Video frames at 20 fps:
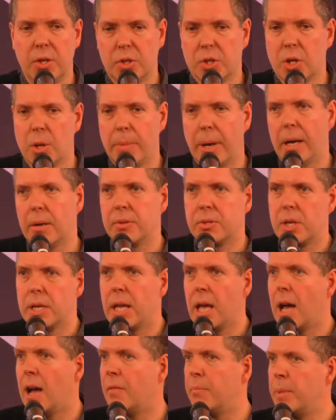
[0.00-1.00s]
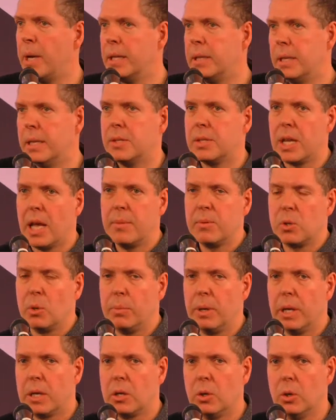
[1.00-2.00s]
just come out and say, yeah, I've made these games on
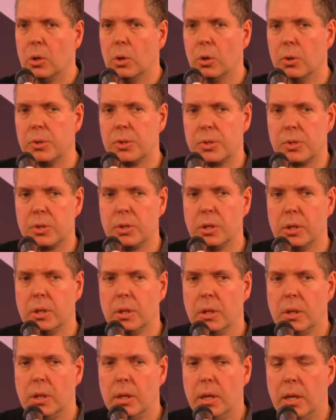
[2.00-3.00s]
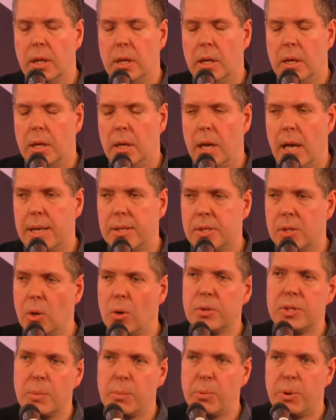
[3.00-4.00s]
my course it's not
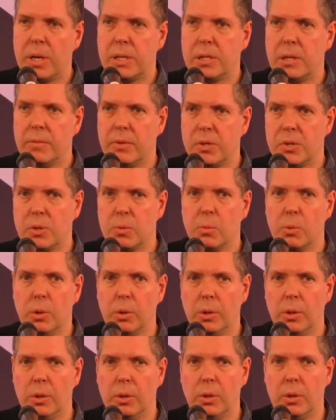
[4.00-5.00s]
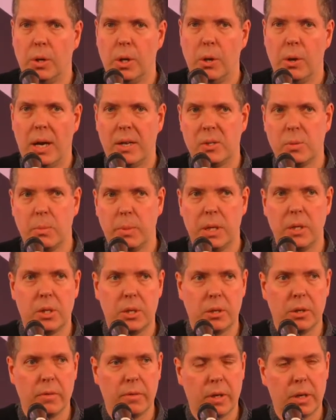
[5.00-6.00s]
as impressive as someone who hasn't been
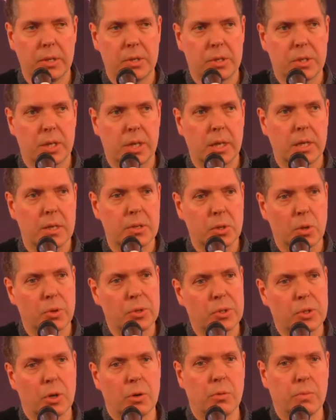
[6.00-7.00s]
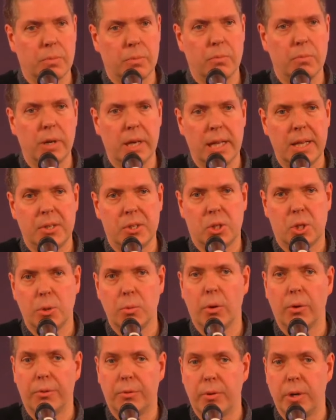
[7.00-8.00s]
to university and has also released
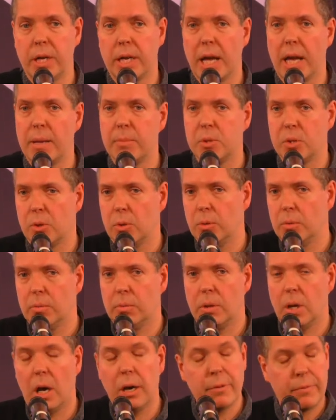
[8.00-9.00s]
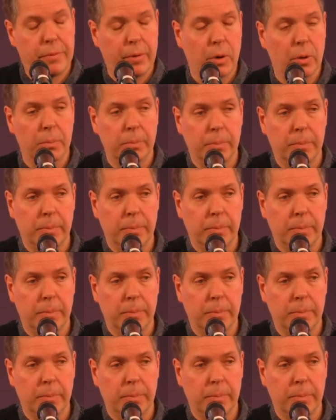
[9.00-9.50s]
two or three games on iPhone.